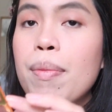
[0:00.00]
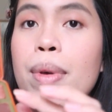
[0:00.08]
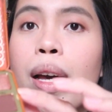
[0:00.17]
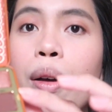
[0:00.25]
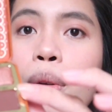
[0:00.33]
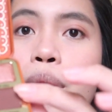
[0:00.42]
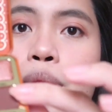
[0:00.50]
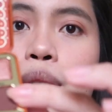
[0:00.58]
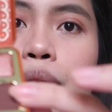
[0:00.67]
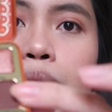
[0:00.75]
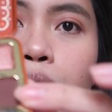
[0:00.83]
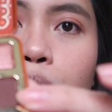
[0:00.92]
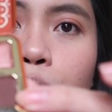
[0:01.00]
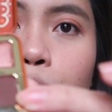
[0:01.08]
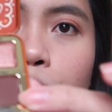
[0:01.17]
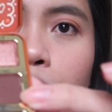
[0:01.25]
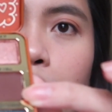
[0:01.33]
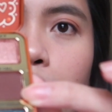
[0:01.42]
I will use the
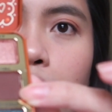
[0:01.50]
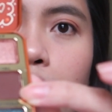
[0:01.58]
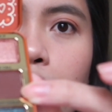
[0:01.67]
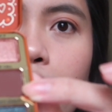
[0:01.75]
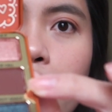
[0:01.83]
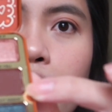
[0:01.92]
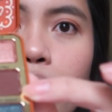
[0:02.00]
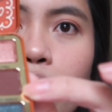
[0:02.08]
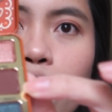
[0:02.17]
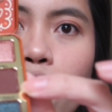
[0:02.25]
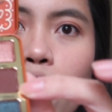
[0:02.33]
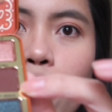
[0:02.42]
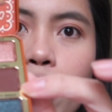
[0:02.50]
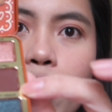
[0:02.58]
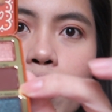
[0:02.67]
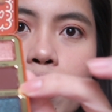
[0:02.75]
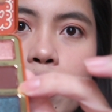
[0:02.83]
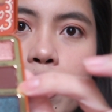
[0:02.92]
Cookie Coal,
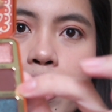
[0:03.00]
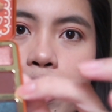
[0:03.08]
this